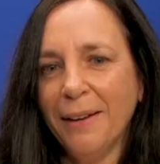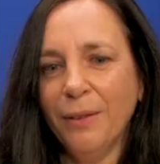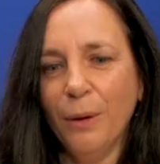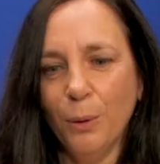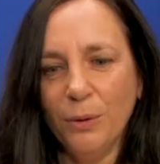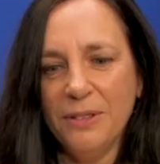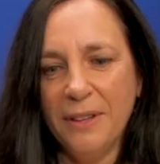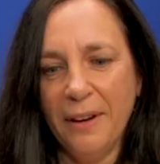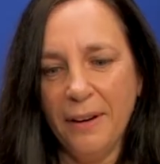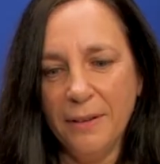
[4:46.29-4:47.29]
in those
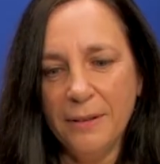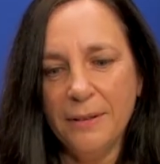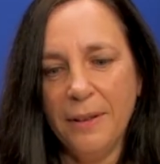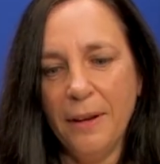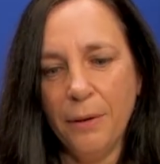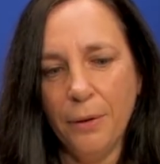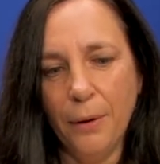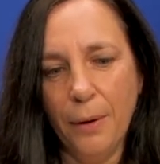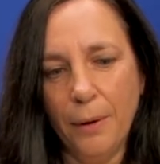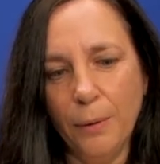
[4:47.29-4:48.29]
days, they
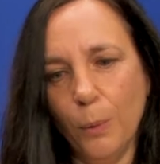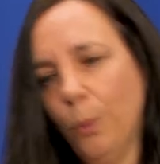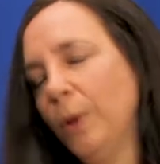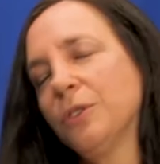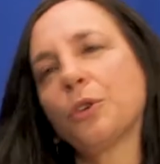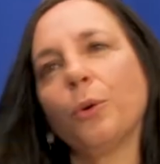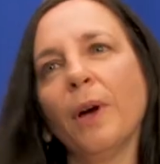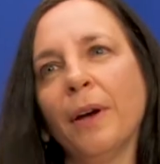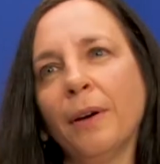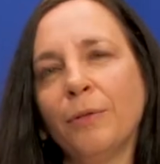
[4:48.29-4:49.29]
thought
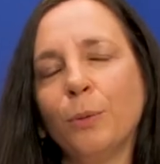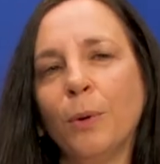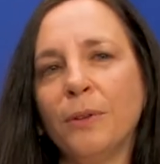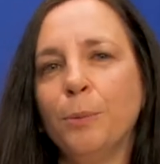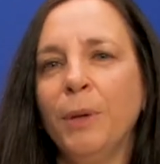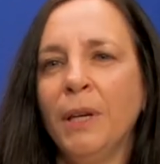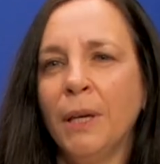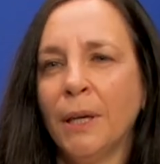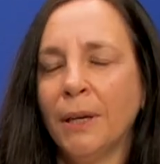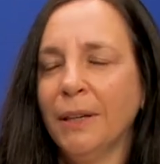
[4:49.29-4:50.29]
witchcraft was
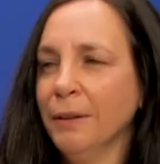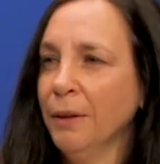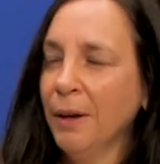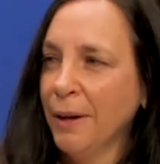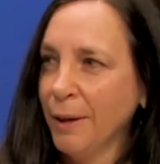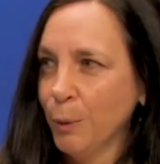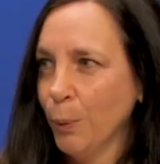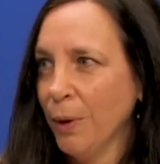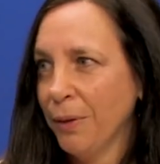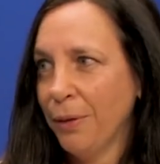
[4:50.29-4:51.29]
being in line
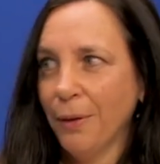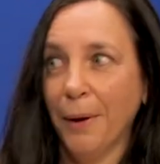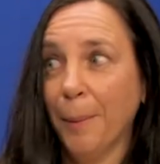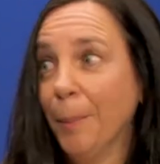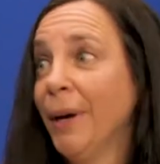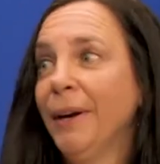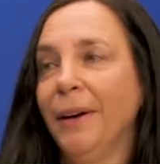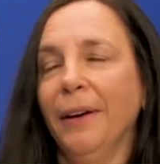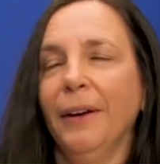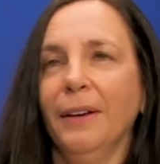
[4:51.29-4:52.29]
with um,
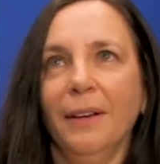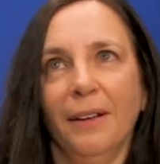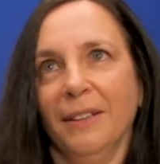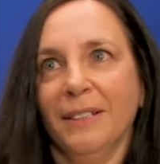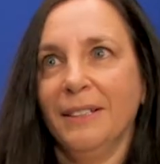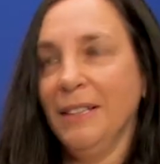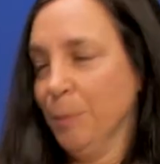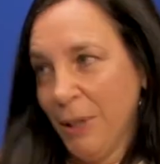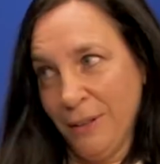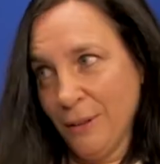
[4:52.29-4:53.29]

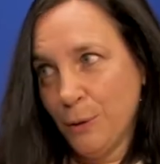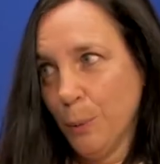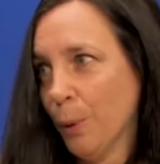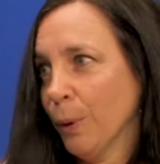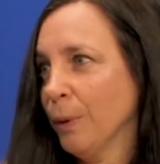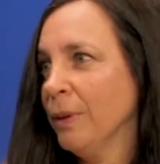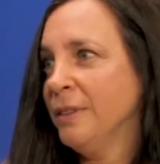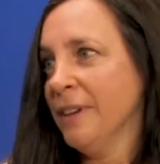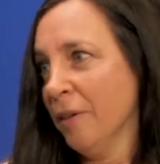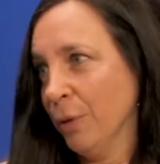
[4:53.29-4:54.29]
demons or the
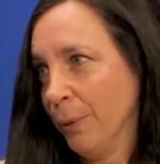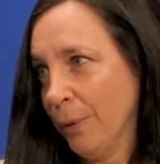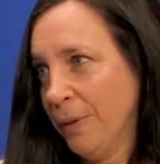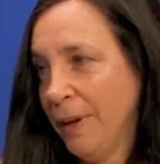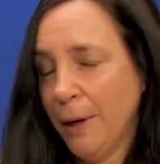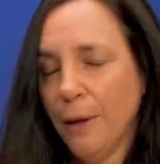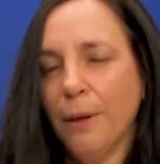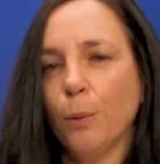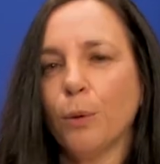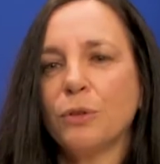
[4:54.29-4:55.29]
devil. They,
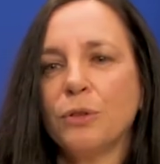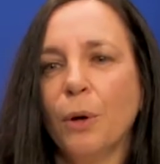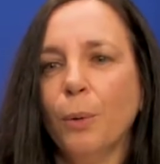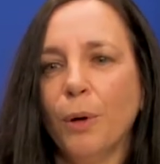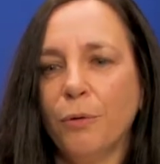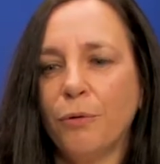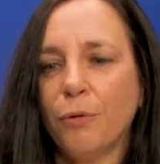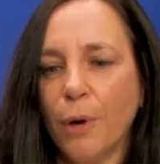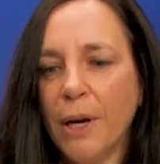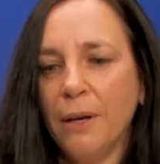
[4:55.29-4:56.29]
they were so
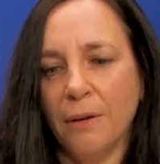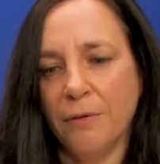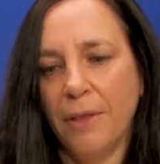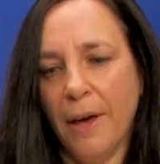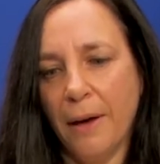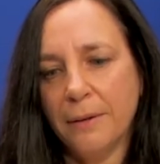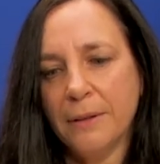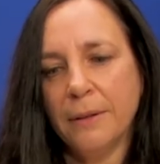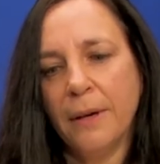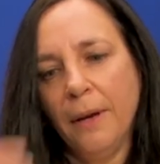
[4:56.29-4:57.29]
afraid of that.
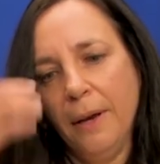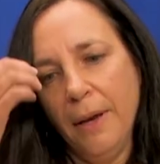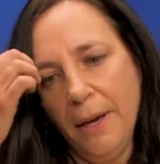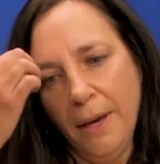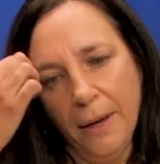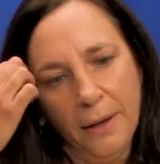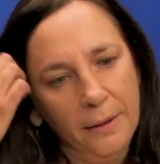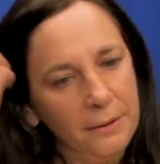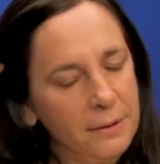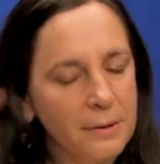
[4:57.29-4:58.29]

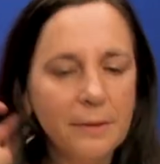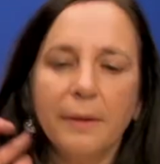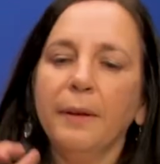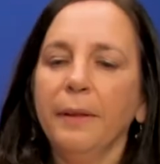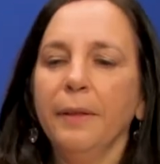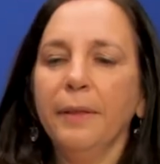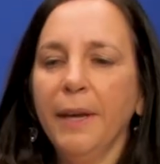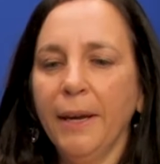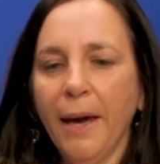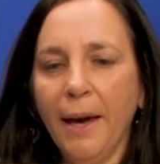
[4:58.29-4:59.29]
And
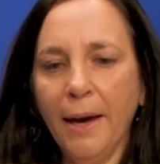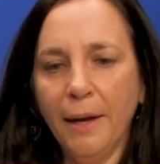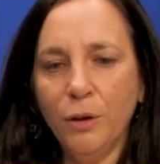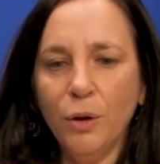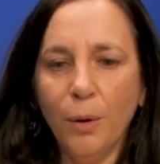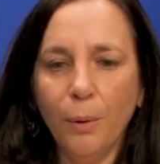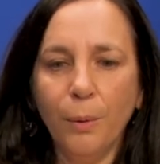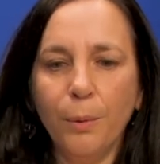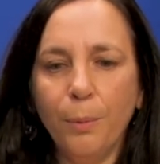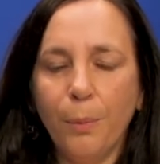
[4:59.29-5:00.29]
they had
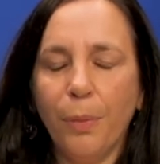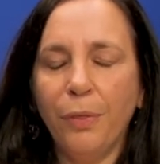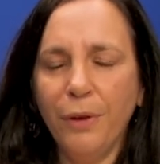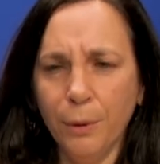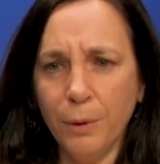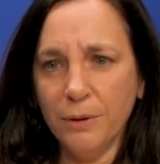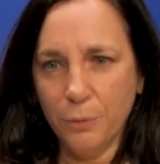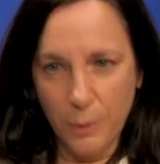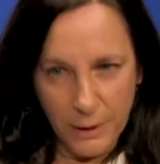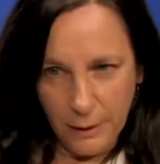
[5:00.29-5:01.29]
no theories
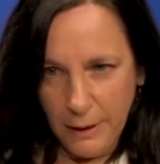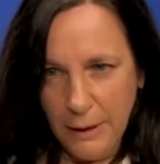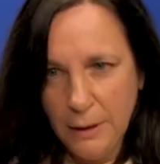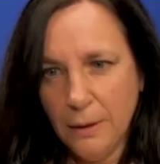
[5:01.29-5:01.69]
really